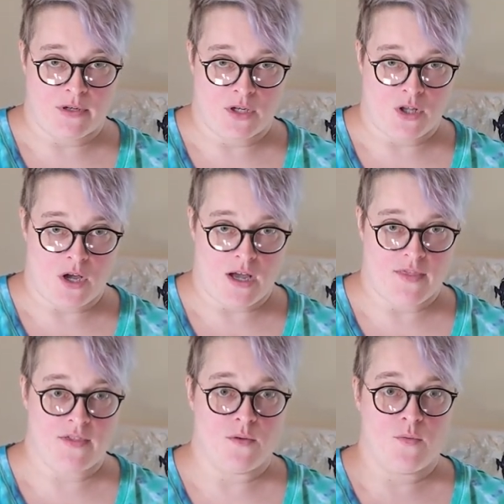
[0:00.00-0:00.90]
cloth
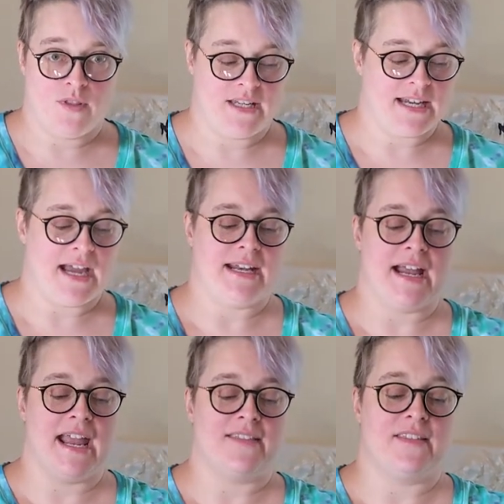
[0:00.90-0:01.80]
with the
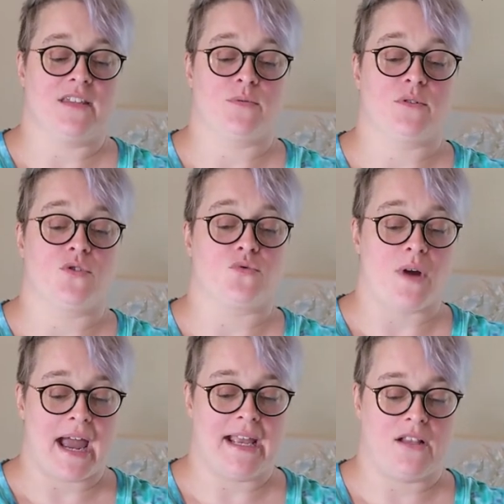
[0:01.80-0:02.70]
tie-dye, and then this was
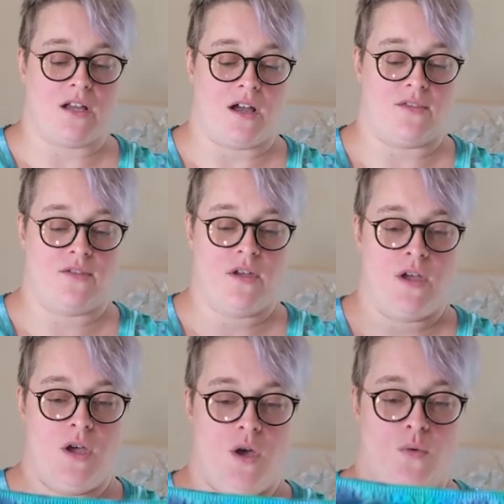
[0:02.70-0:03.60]
dry cloth
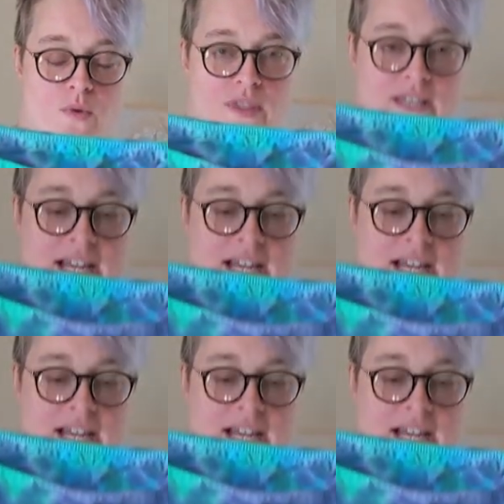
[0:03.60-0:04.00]
with the